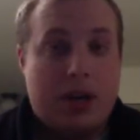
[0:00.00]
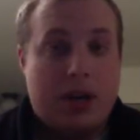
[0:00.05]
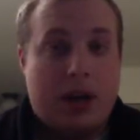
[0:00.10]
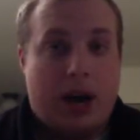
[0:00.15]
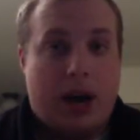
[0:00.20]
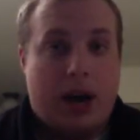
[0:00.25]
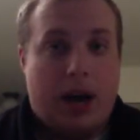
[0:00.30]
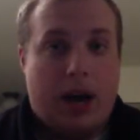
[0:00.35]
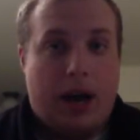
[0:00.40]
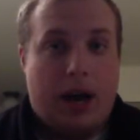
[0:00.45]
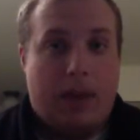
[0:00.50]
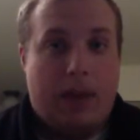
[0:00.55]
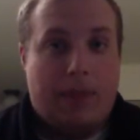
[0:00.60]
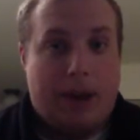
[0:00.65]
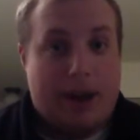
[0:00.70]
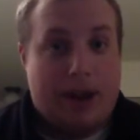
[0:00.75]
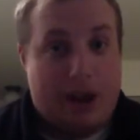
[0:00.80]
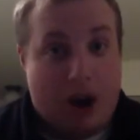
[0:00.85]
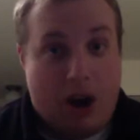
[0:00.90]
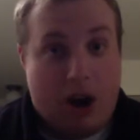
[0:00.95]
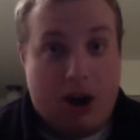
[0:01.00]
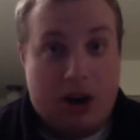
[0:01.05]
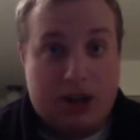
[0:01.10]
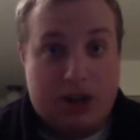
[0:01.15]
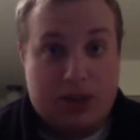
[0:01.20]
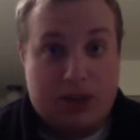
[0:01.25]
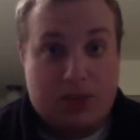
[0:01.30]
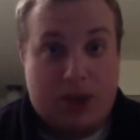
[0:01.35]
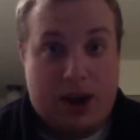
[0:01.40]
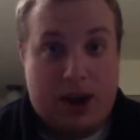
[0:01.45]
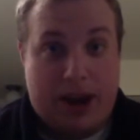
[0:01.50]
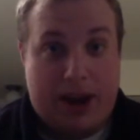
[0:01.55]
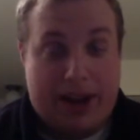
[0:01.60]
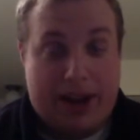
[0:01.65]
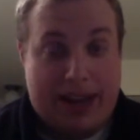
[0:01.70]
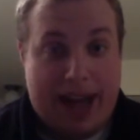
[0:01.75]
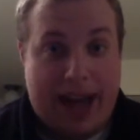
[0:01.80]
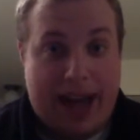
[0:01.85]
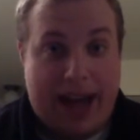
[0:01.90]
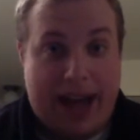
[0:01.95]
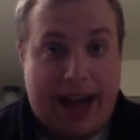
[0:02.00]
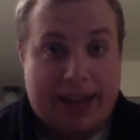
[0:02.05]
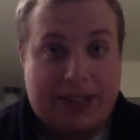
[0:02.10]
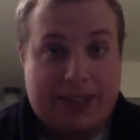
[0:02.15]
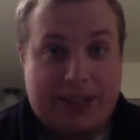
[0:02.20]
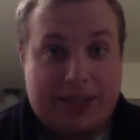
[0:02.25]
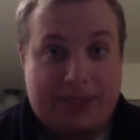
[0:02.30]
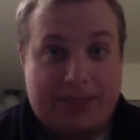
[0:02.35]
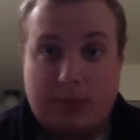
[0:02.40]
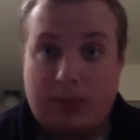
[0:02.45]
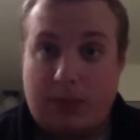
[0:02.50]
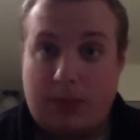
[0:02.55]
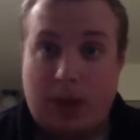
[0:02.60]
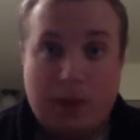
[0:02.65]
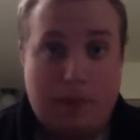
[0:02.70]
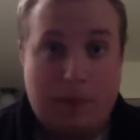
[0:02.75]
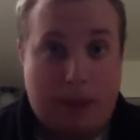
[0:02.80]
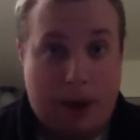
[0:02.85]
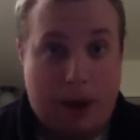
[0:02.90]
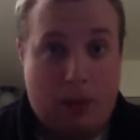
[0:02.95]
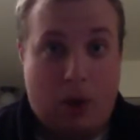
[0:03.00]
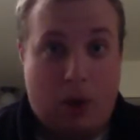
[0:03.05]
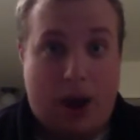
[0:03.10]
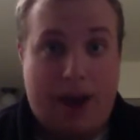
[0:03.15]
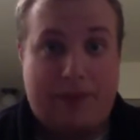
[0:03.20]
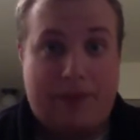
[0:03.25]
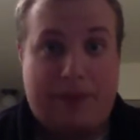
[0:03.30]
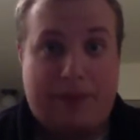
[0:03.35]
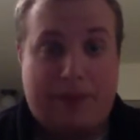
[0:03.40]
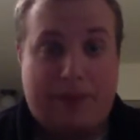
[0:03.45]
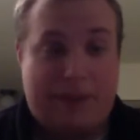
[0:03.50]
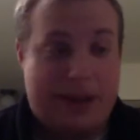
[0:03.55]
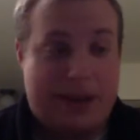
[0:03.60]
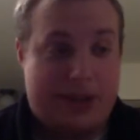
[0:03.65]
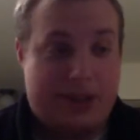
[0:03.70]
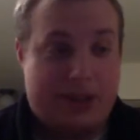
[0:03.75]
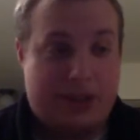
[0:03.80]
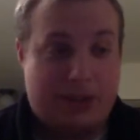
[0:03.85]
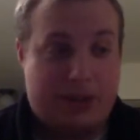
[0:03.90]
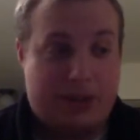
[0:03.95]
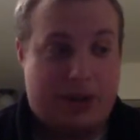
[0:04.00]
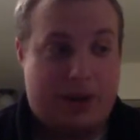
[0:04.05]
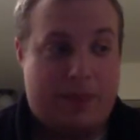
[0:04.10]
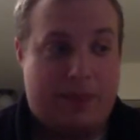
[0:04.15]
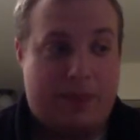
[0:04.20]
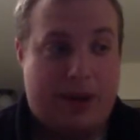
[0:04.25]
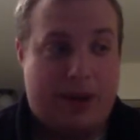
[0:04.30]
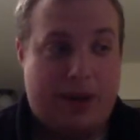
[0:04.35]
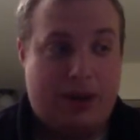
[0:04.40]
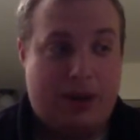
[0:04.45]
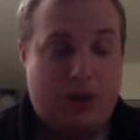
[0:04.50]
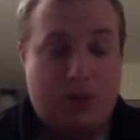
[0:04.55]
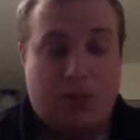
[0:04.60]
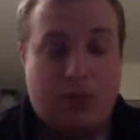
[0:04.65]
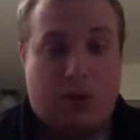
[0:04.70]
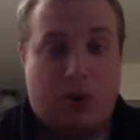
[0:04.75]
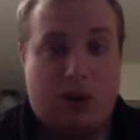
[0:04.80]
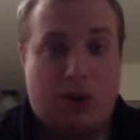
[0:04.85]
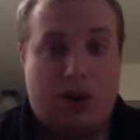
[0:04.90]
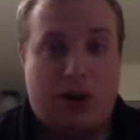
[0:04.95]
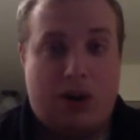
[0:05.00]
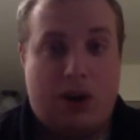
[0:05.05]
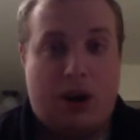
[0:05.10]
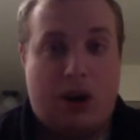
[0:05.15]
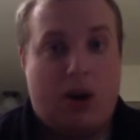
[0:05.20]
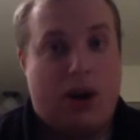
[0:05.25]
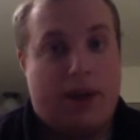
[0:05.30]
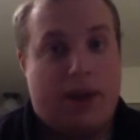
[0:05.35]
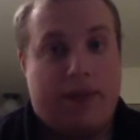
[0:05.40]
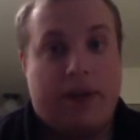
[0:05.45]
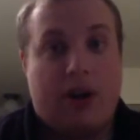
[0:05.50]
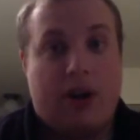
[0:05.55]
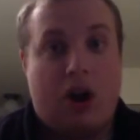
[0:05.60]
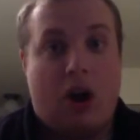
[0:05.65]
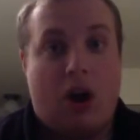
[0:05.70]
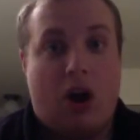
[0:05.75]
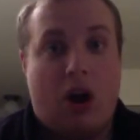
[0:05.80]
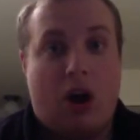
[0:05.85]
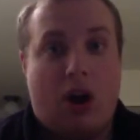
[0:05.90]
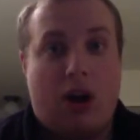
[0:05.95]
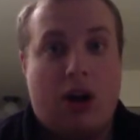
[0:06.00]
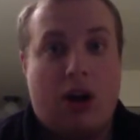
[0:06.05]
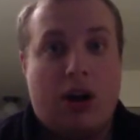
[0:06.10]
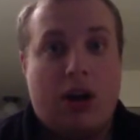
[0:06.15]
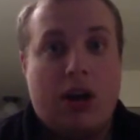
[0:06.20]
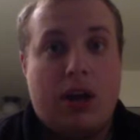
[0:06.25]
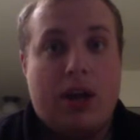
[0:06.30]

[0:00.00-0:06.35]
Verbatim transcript: uh, my car has run out of gas my wife, my children, and my newborn are in the car.